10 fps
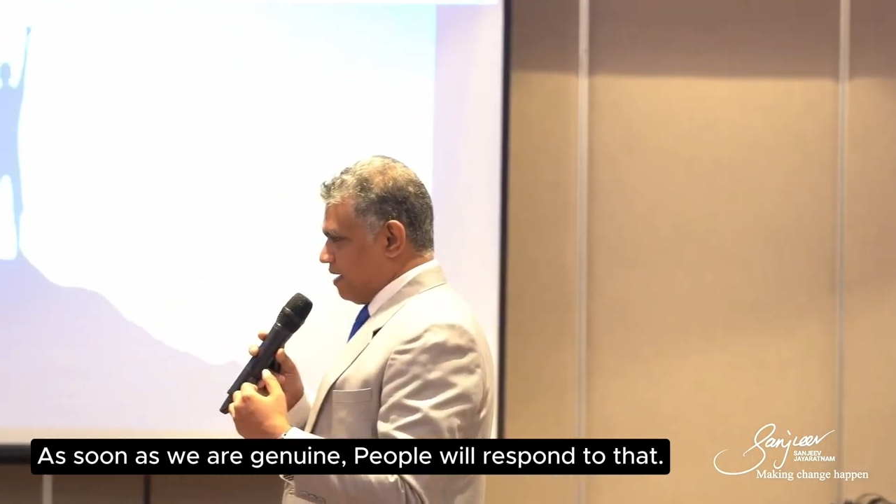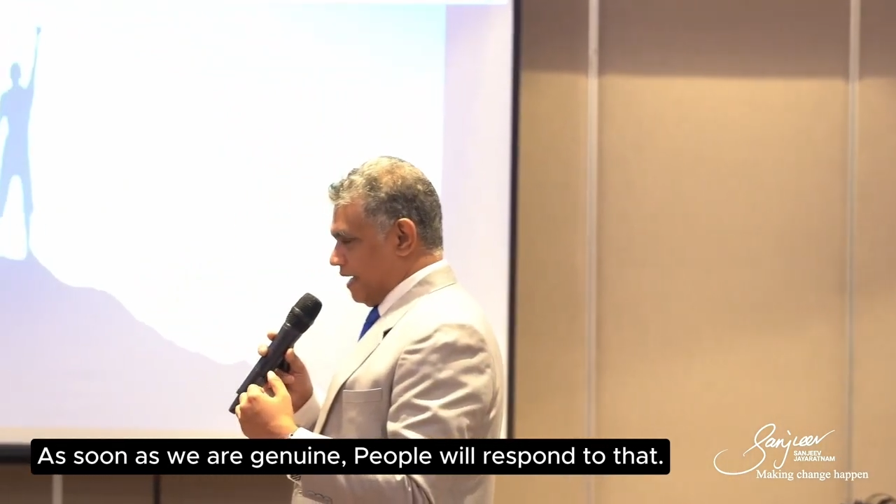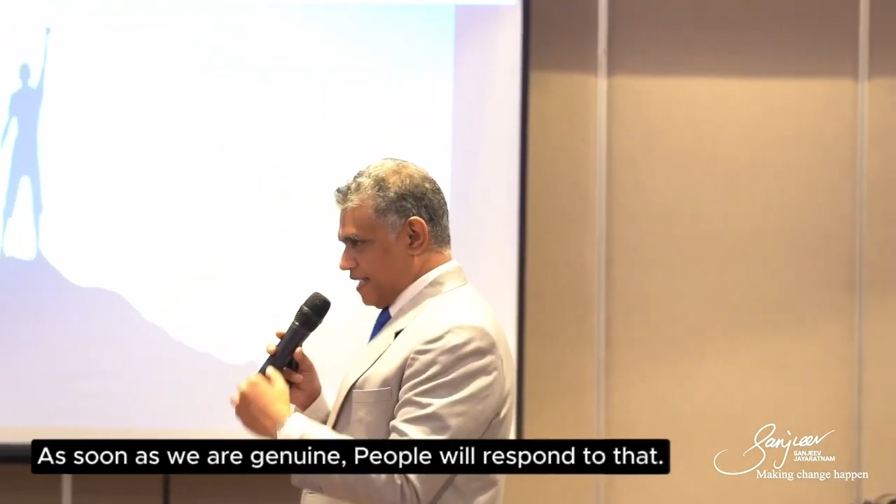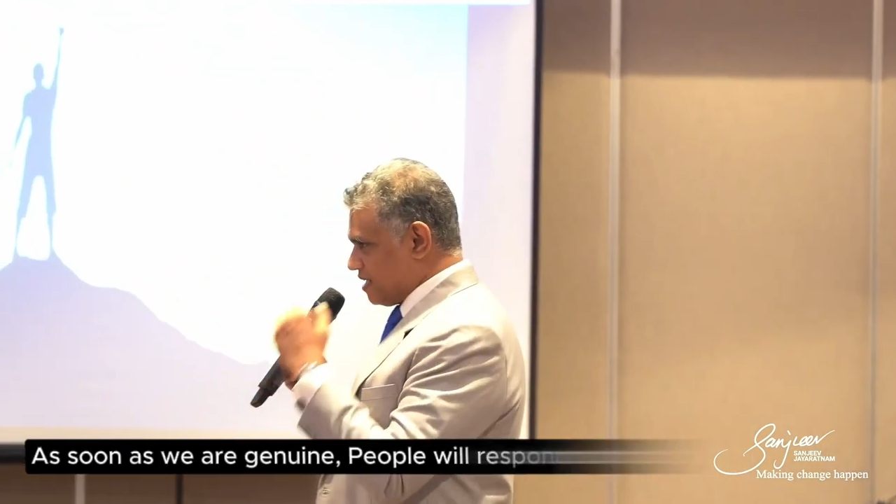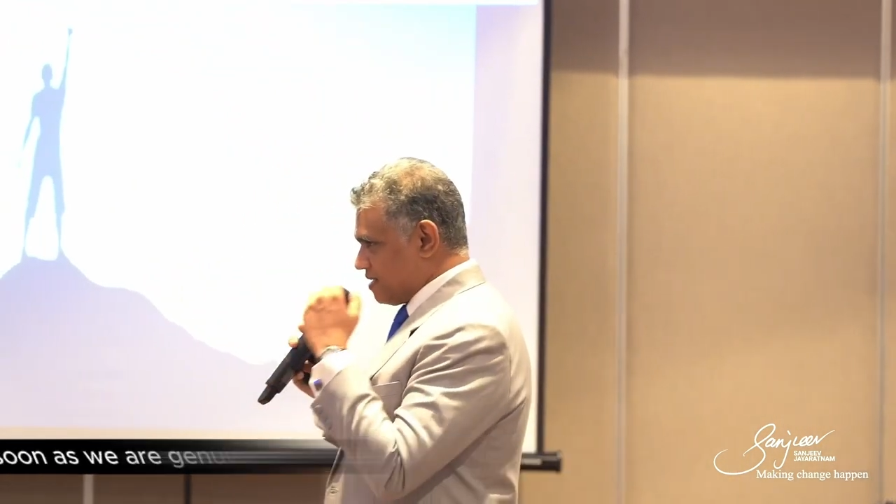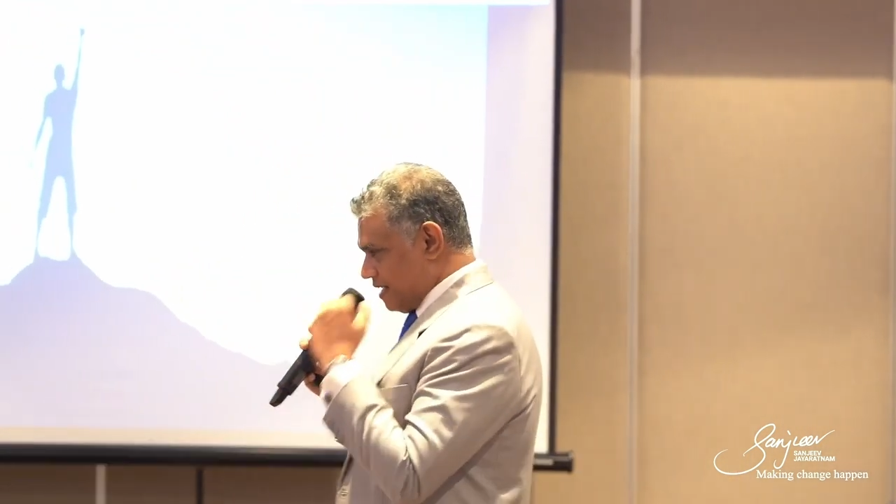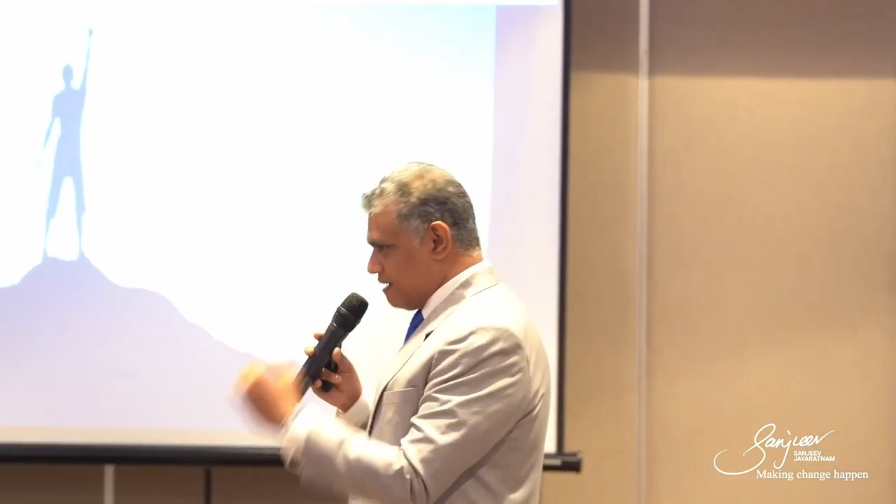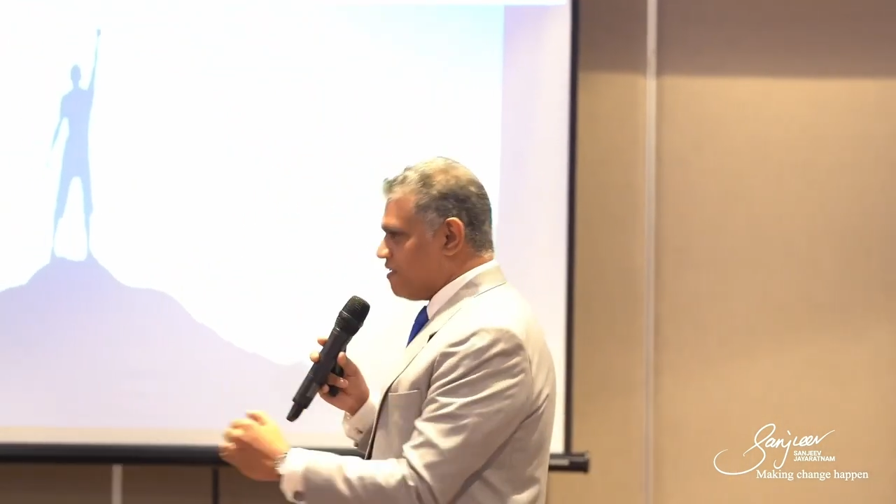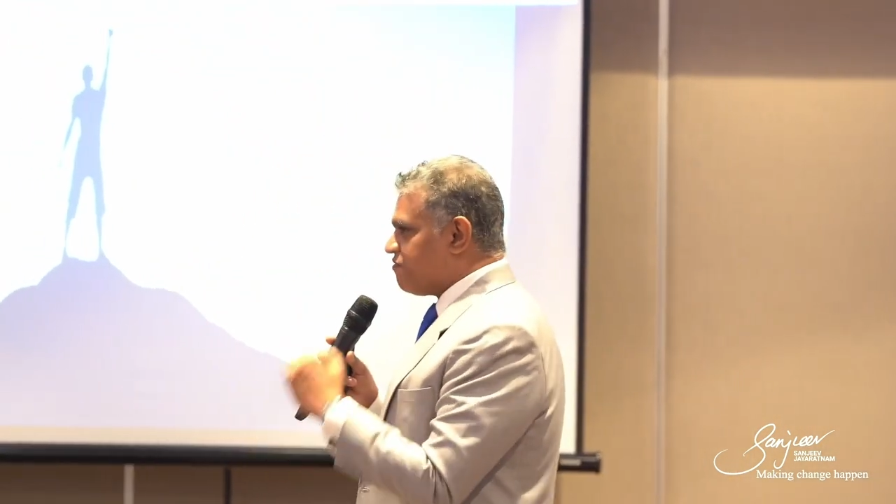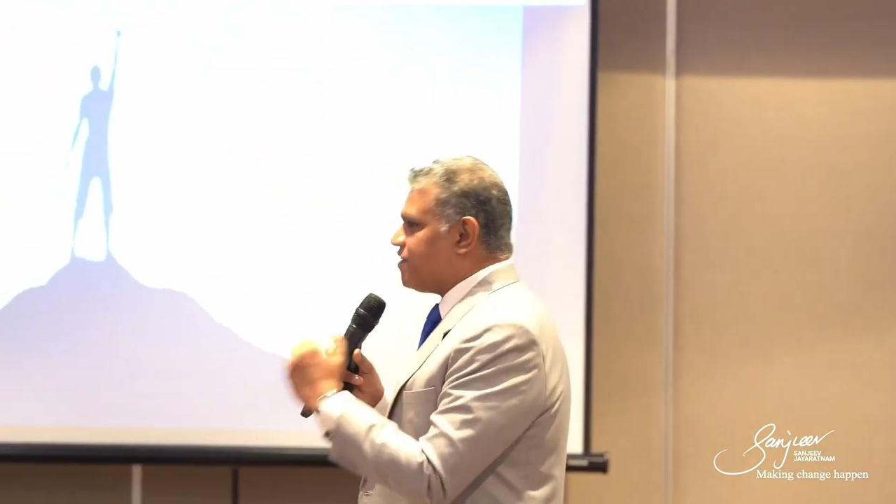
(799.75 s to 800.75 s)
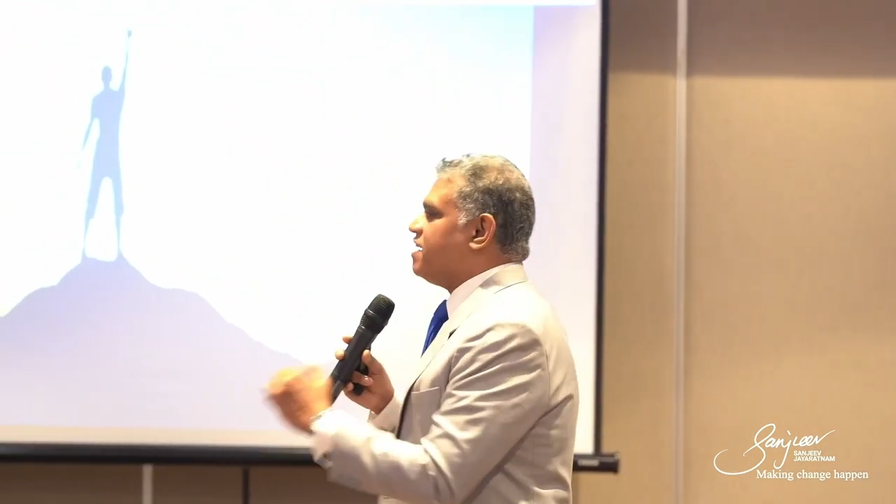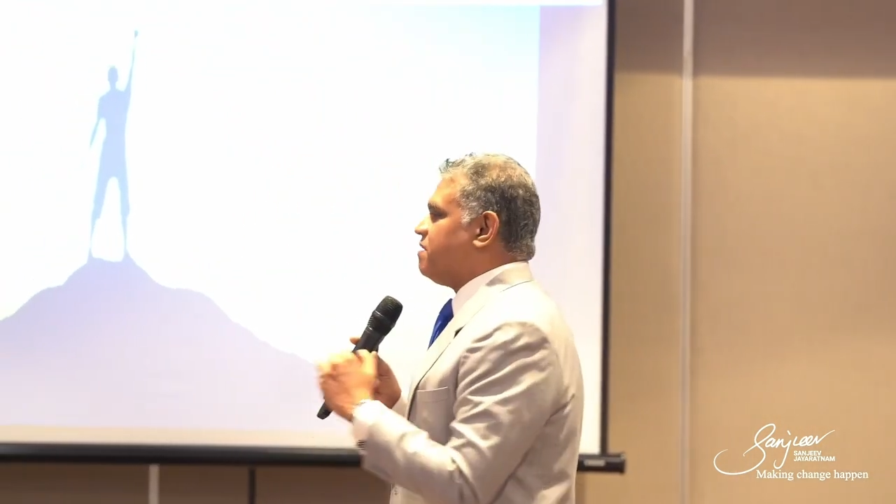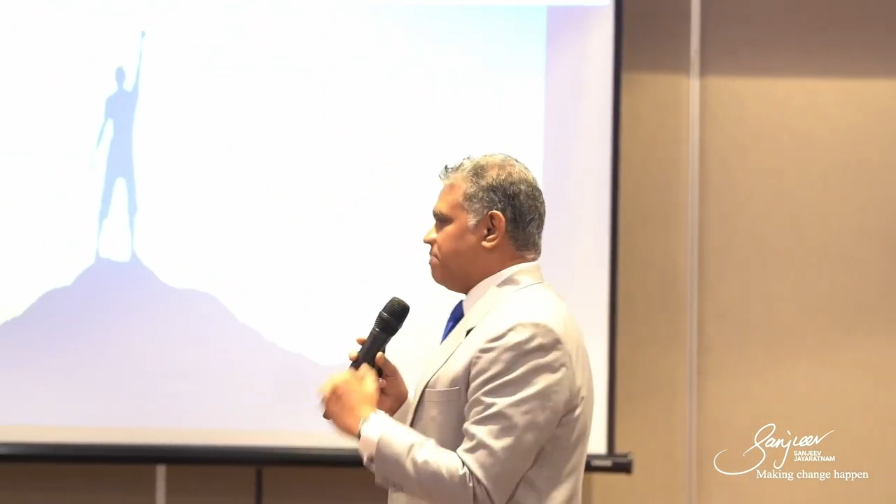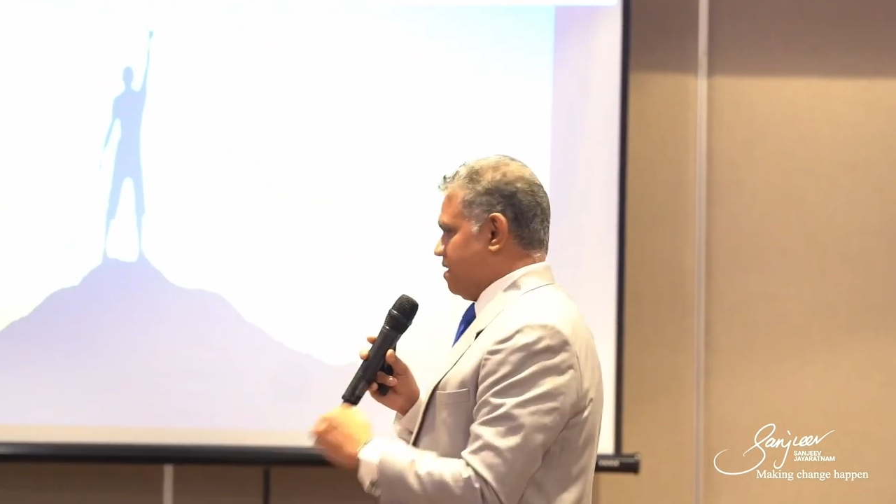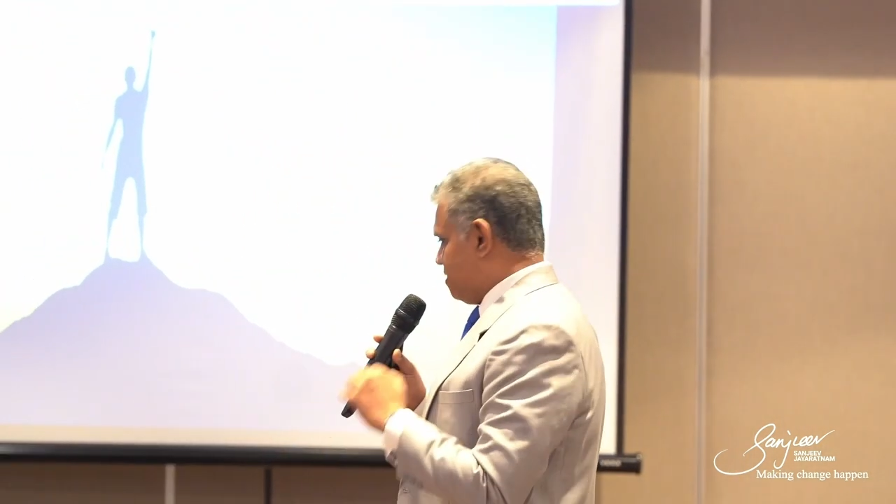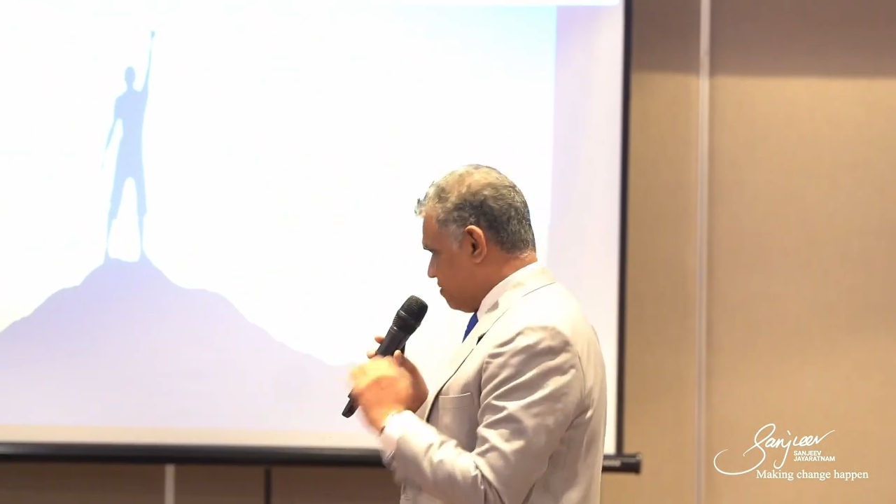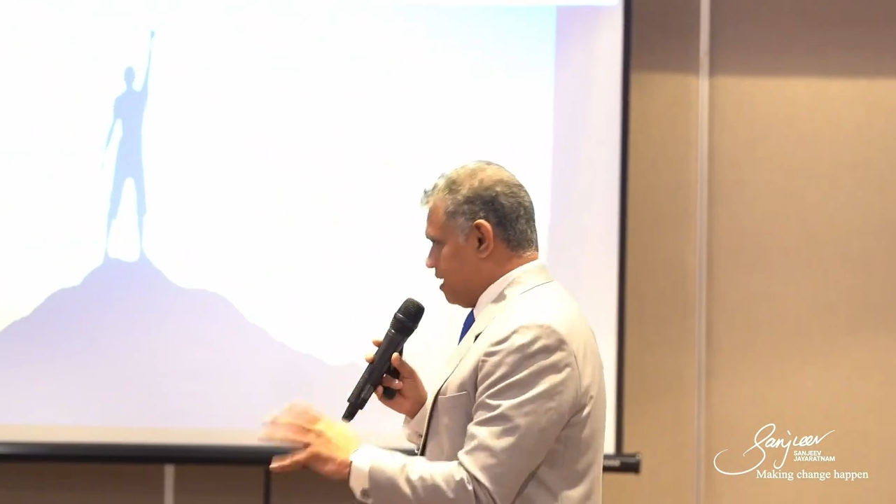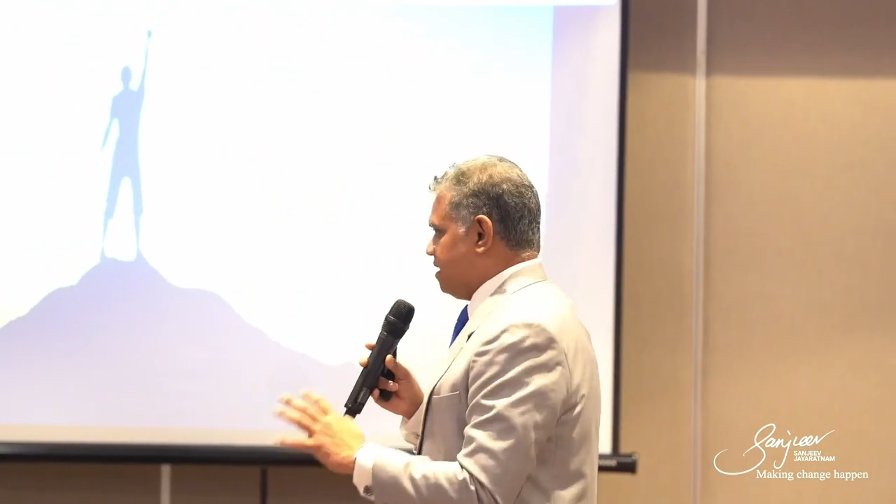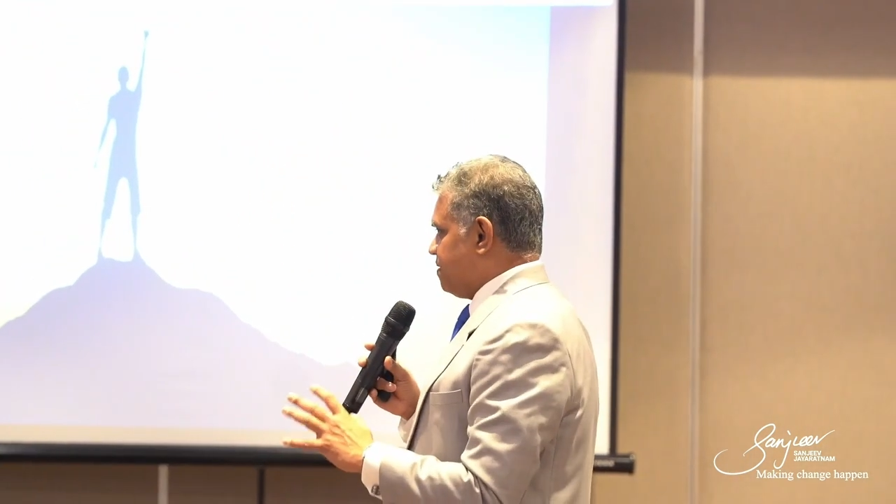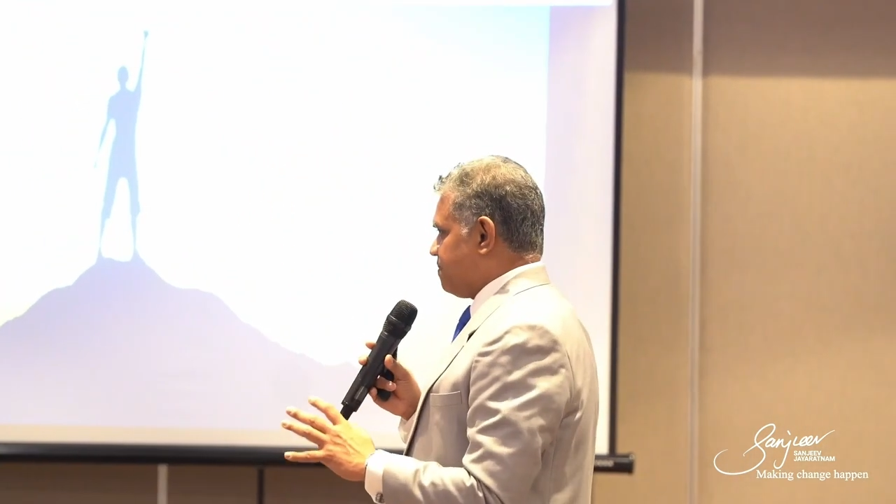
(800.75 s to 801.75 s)
It has never failed me,
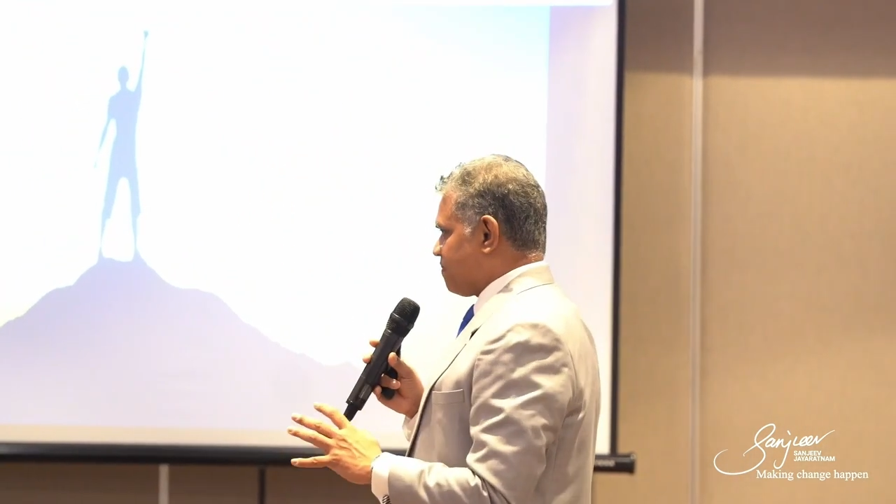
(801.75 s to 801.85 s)
really.